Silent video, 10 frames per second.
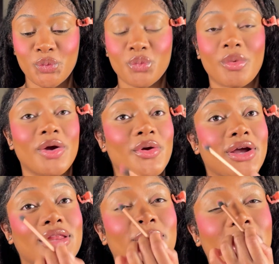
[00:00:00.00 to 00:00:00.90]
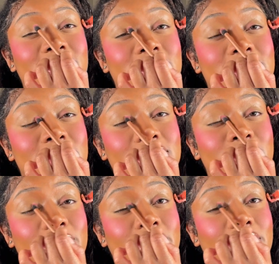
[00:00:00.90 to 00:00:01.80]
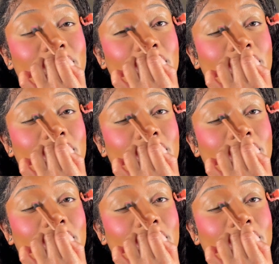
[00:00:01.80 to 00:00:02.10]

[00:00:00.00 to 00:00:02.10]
my girl got the magic touch. But